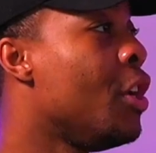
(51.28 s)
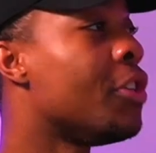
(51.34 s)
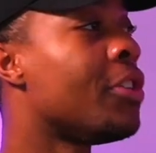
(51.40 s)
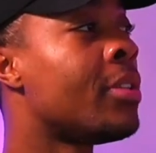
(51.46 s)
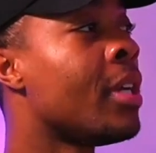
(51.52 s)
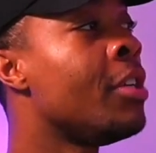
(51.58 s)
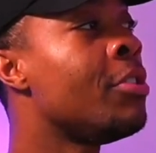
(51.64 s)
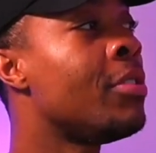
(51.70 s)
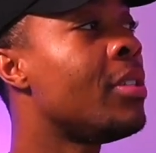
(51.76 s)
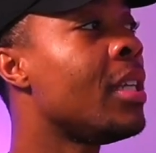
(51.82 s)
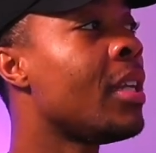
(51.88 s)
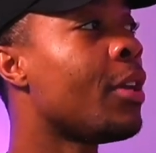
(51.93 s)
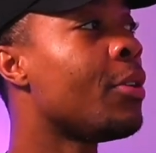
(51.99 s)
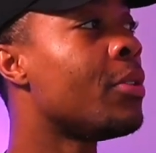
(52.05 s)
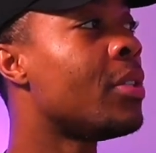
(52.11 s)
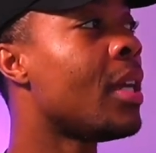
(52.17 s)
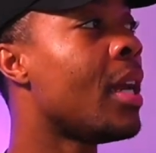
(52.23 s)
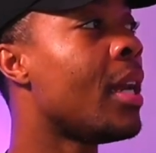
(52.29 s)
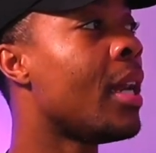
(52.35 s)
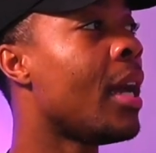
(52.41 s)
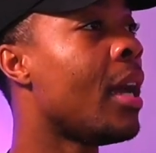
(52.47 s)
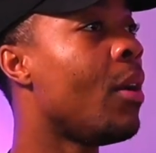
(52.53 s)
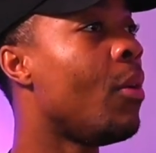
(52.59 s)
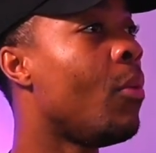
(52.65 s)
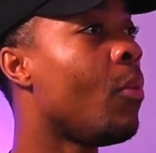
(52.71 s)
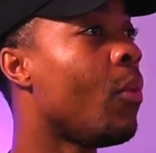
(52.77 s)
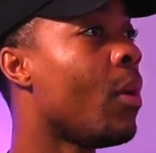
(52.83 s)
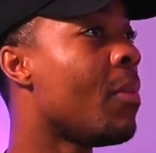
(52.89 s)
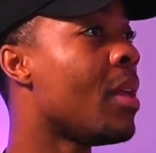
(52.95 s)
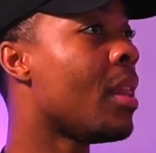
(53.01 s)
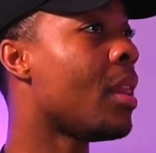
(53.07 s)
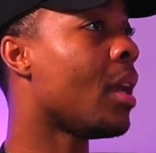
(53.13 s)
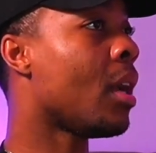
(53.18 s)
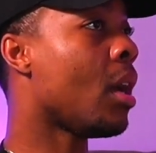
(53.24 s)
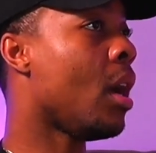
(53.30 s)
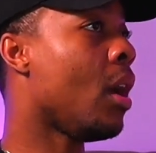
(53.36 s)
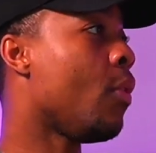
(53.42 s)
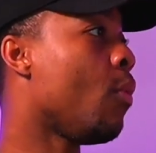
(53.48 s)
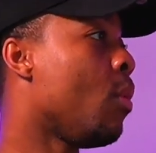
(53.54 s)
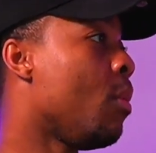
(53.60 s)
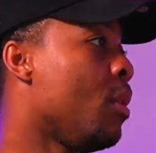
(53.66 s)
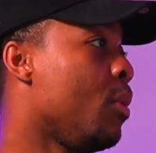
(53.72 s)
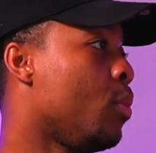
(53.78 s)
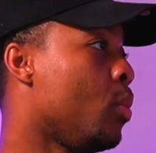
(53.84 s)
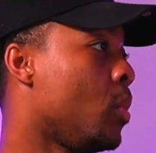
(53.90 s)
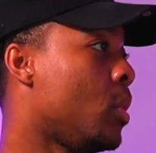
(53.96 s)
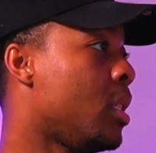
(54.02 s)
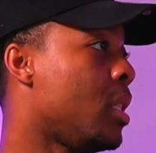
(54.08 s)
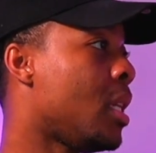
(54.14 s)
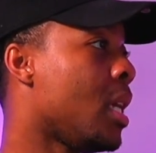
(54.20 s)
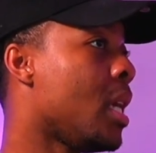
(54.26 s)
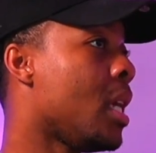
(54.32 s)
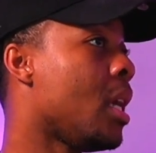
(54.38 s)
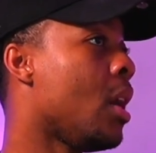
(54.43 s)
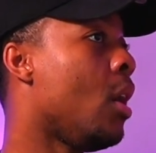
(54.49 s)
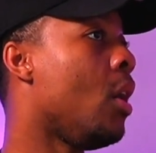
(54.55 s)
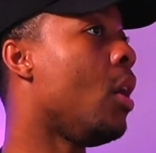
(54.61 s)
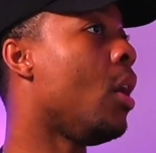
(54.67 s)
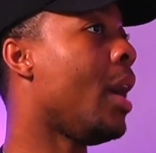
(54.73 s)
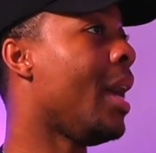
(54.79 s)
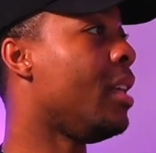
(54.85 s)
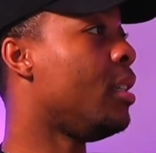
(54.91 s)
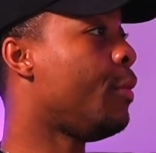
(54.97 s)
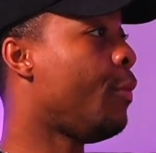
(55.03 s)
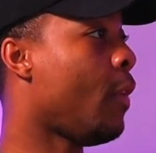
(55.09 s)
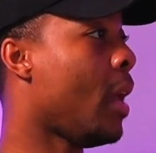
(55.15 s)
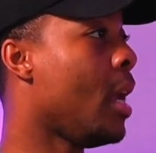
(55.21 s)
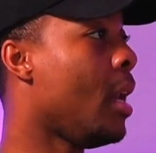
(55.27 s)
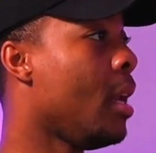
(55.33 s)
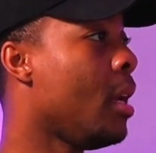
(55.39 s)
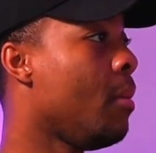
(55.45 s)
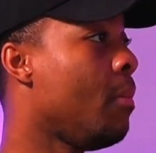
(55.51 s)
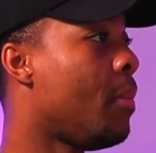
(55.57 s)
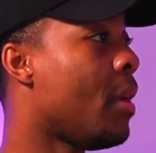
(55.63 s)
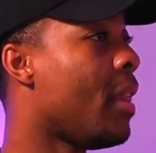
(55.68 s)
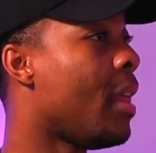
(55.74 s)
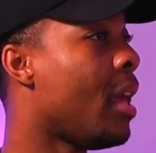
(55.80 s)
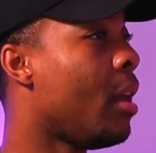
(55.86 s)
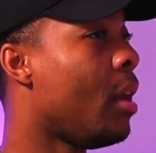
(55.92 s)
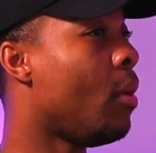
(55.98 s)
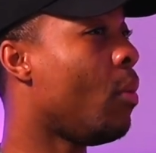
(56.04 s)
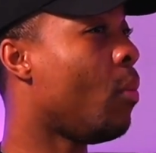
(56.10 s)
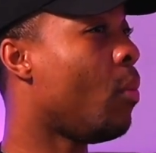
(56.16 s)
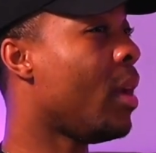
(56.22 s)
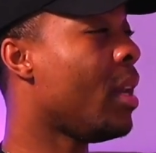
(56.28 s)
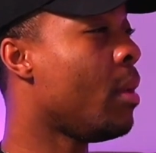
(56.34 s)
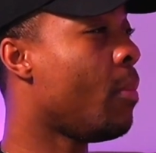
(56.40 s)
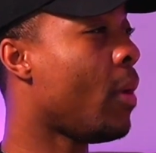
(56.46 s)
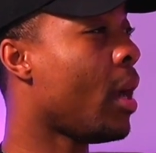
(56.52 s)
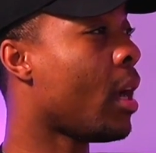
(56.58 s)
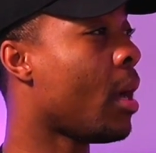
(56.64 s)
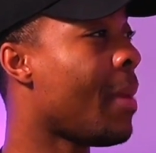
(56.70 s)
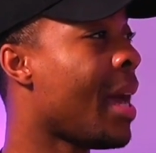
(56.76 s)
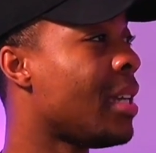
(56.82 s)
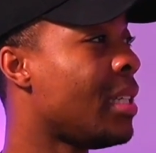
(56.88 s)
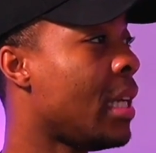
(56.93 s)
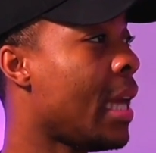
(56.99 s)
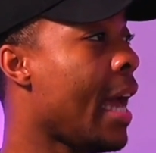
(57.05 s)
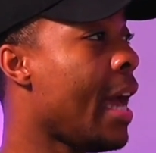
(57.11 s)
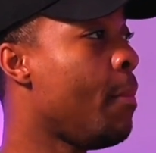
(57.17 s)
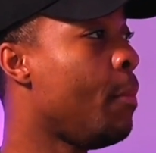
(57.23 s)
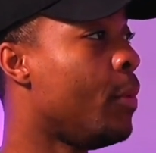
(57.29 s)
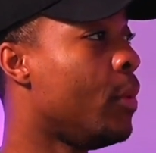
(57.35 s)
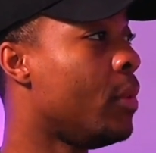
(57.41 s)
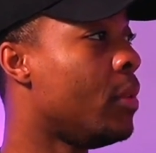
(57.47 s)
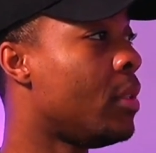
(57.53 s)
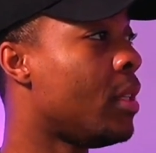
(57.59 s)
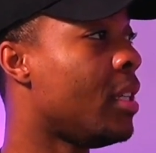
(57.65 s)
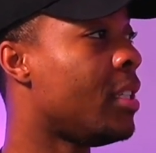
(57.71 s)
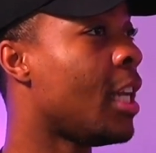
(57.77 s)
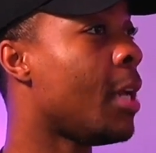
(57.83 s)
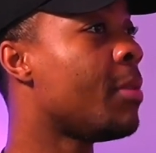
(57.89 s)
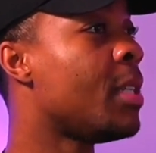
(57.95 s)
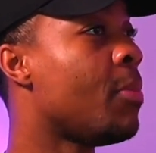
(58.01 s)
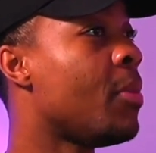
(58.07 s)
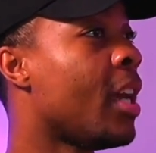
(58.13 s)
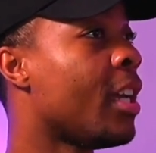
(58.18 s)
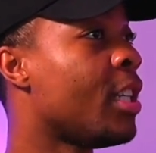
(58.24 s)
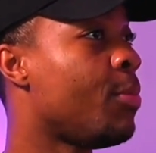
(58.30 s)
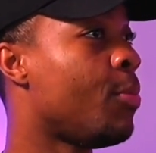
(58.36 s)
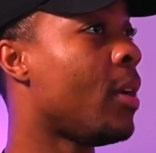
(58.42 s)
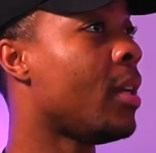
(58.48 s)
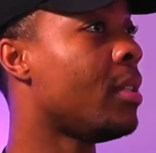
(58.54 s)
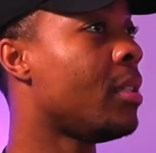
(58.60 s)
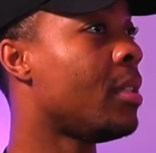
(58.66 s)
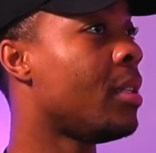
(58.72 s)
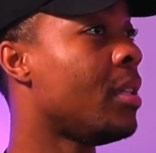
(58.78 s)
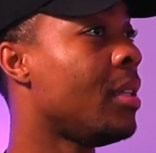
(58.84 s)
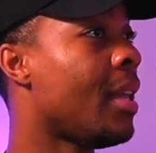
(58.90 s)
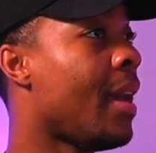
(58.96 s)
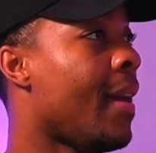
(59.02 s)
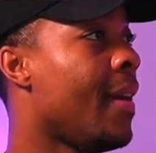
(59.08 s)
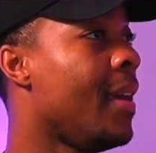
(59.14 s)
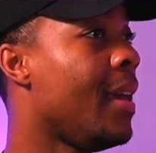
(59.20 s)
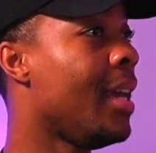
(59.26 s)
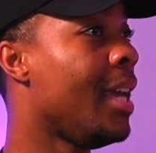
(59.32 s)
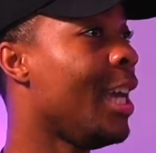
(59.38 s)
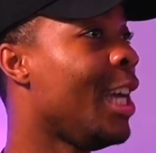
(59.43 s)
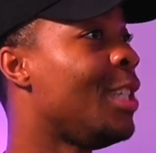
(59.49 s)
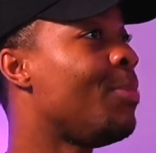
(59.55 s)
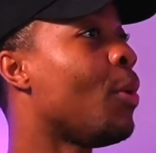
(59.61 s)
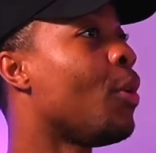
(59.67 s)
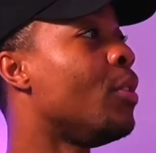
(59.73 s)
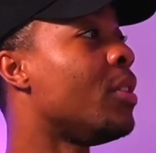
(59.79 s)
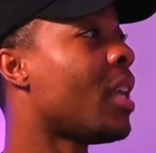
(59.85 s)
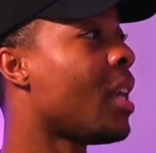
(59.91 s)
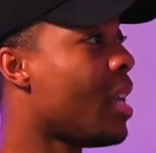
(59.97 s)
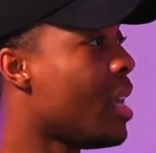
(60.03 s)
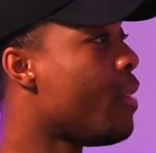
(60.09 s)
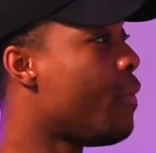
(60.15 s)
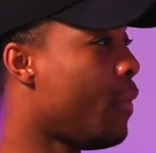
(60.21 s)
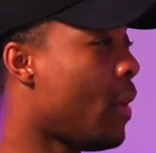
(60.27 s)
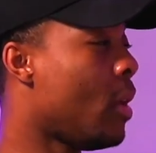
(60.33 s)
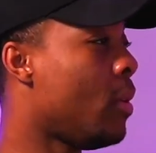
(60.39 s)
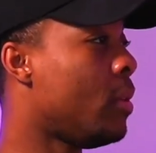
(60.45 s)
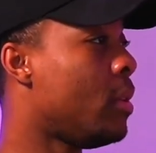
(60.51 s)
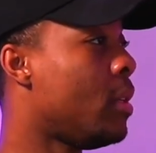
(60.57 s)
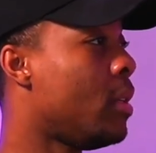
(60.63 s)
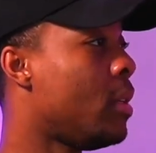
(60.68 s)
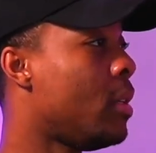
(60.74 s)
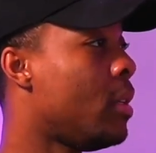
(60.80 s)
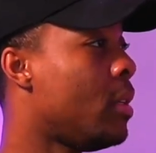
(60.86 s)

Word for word: So it's interesting that you're saying that women think other women will see her as failing, but then when the breakup actually happens, it seems to be expressed that it's because he failed.